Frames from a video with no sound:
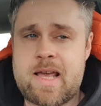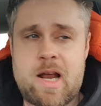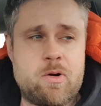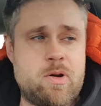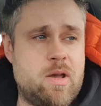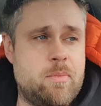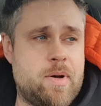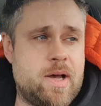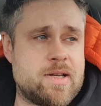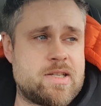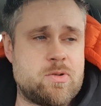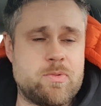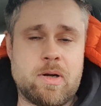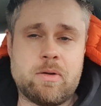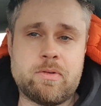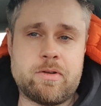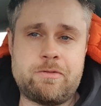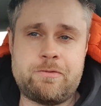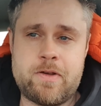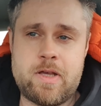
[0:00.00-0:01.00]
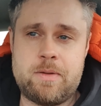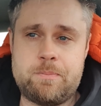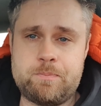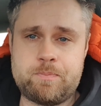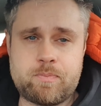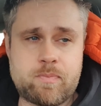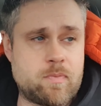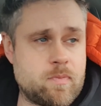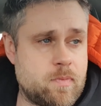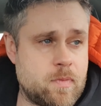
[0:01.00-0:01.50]
carrier bags around the feet
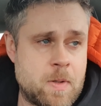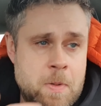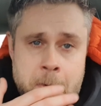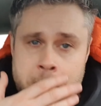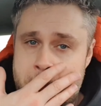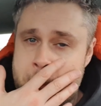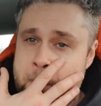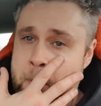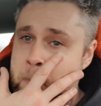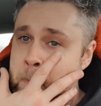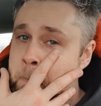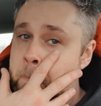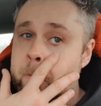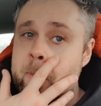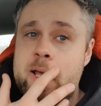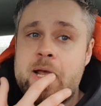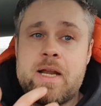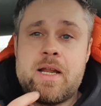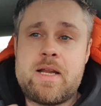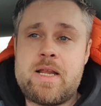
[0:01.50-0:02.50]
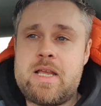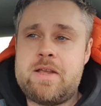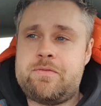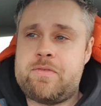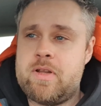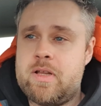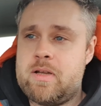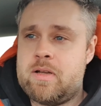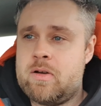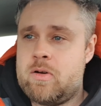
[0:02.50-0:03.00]
in an
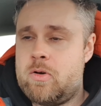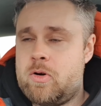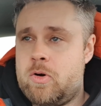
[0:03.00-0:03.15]
evening